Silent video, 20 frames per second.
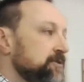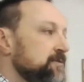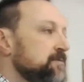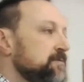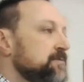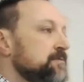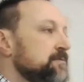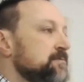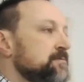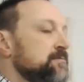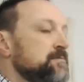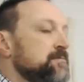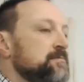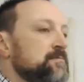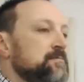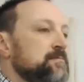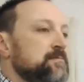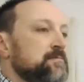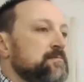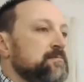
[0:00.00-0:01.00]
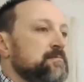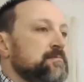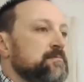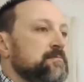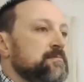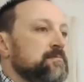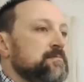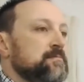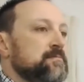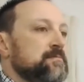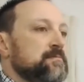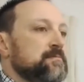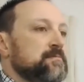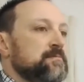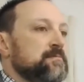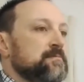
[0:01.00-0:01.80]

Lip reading: Nobody speaks.